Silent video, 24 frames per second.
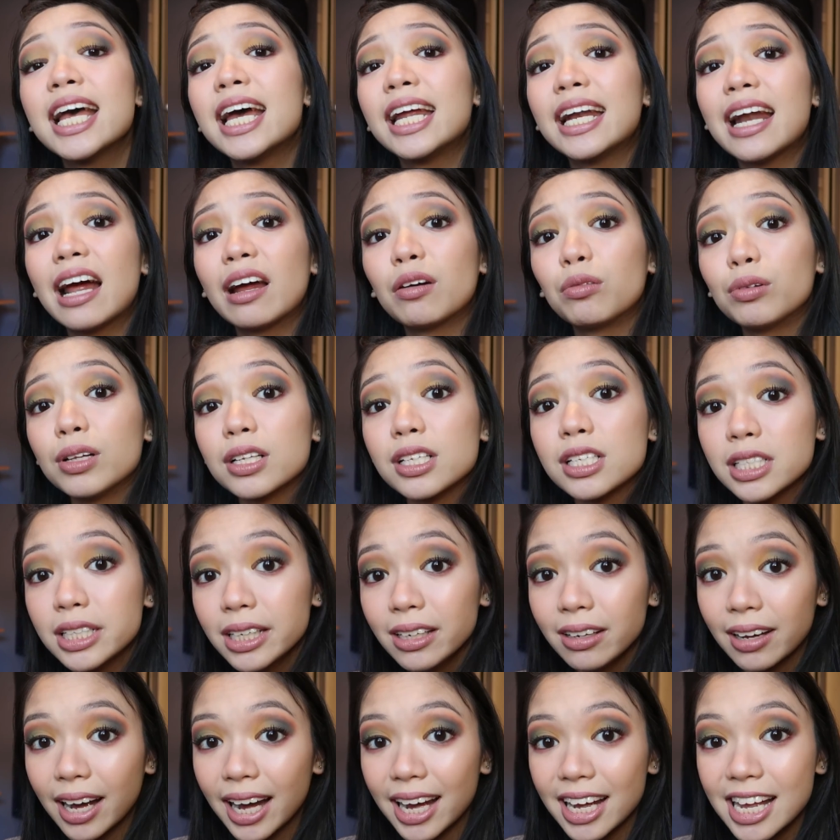And I will
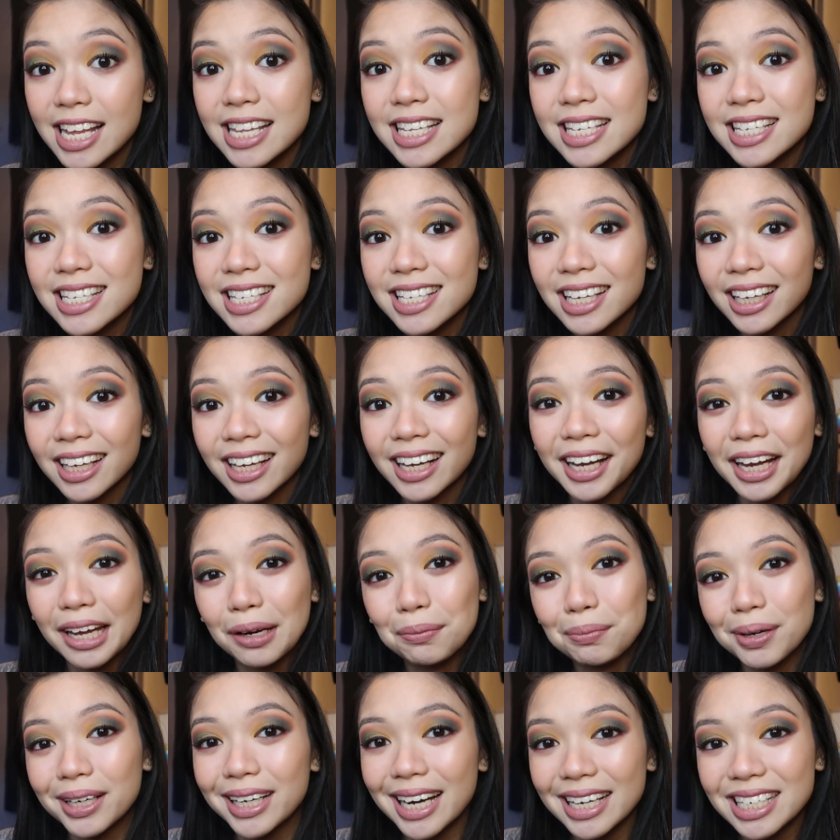see you guys
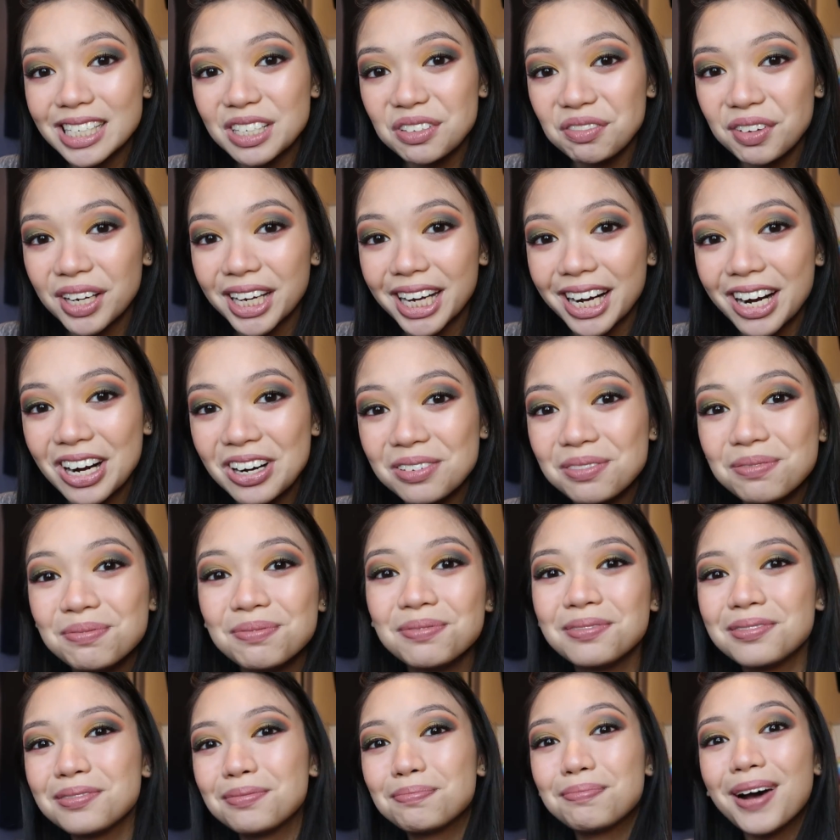in my next video.
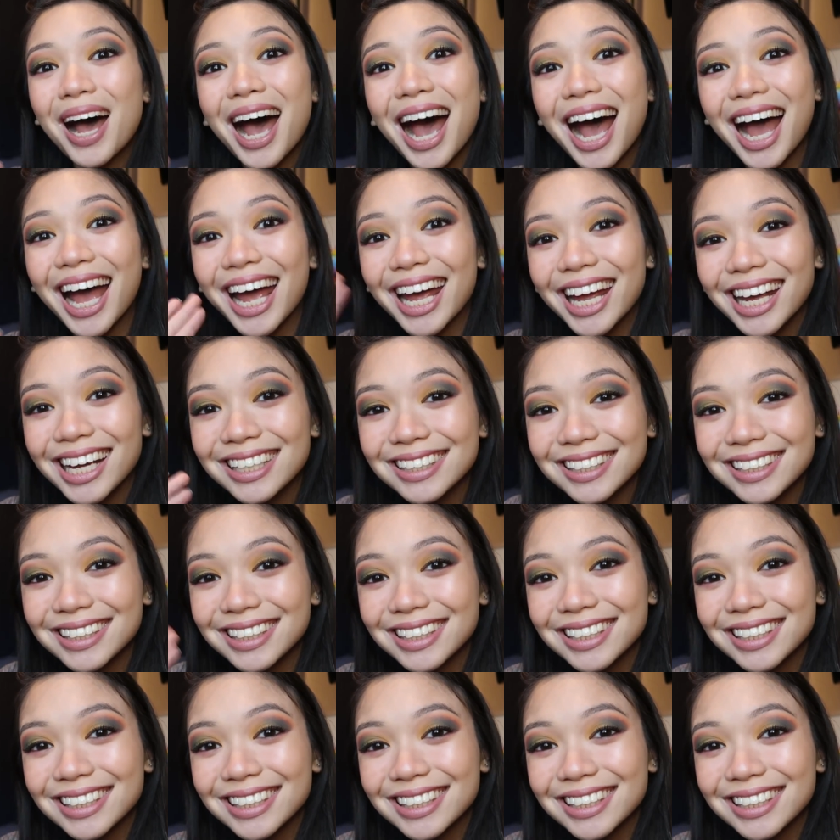Bye!